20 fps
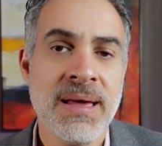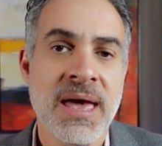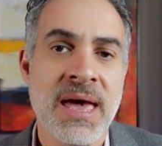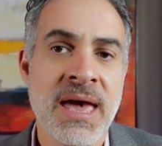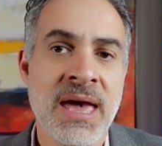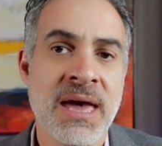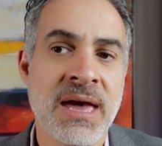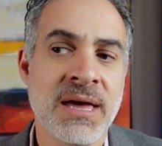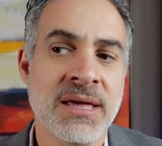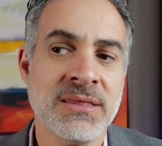
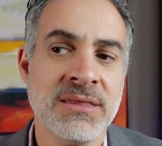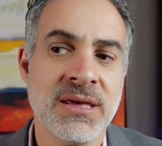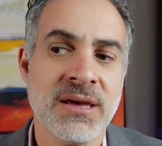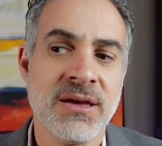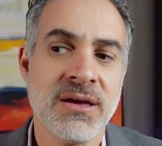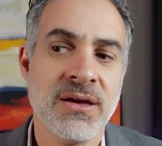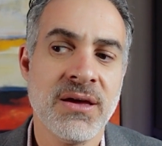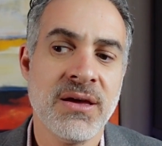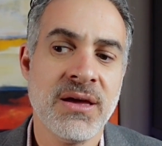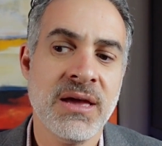And
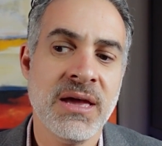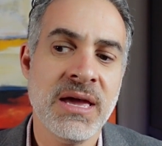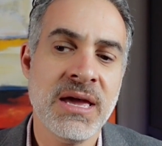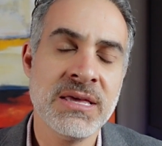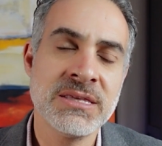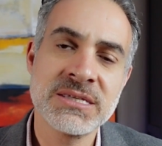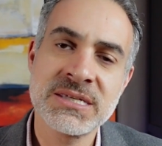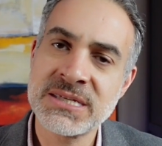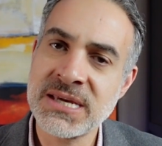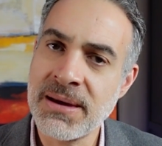
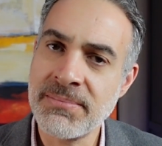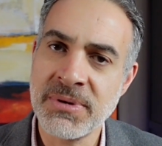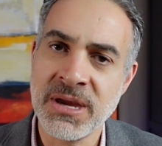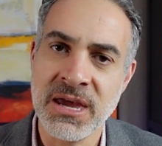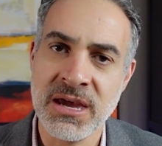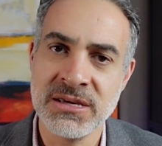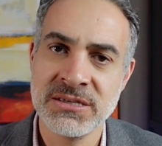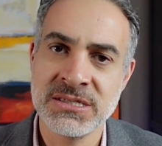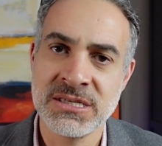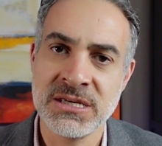in some
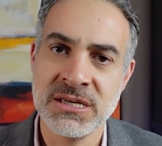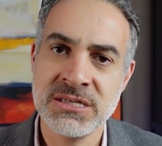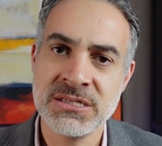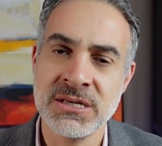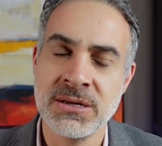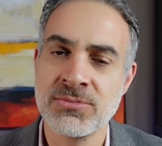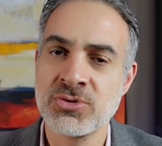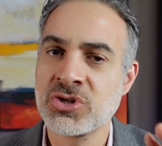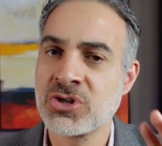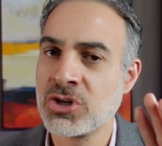cases,
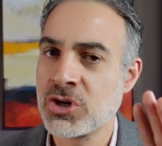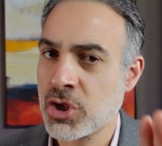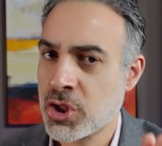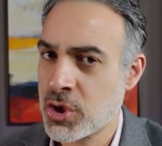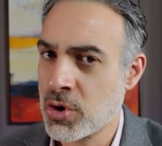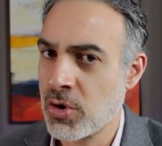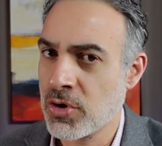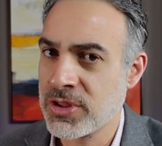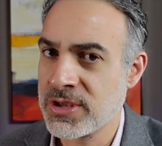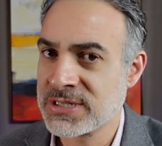and I'm just gonna
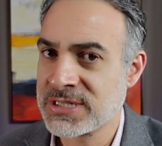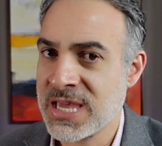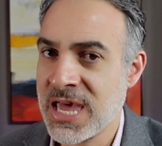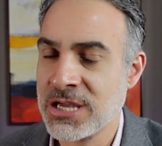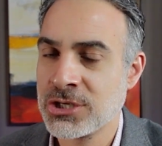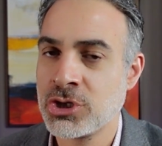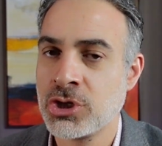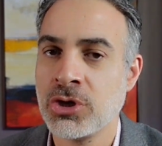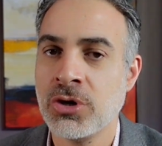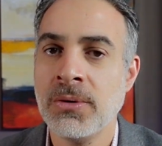throw this
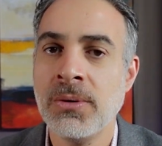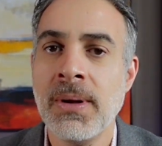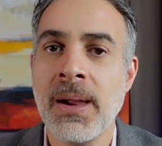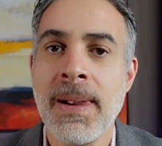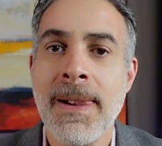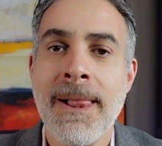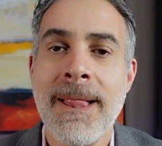at you,